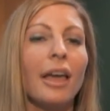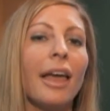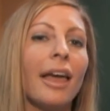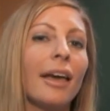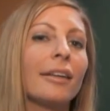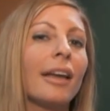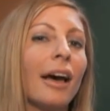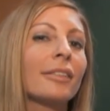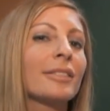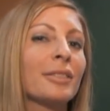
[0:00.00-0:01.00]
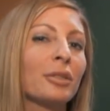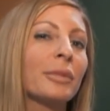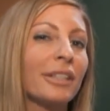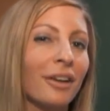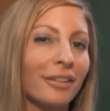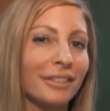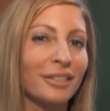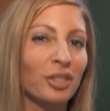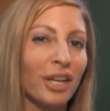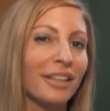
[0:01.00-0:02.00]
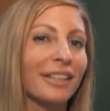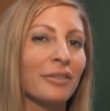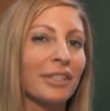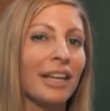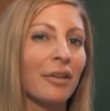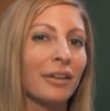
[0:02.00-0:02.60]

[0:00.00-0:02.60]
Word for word: and i'll still be calling to check in every now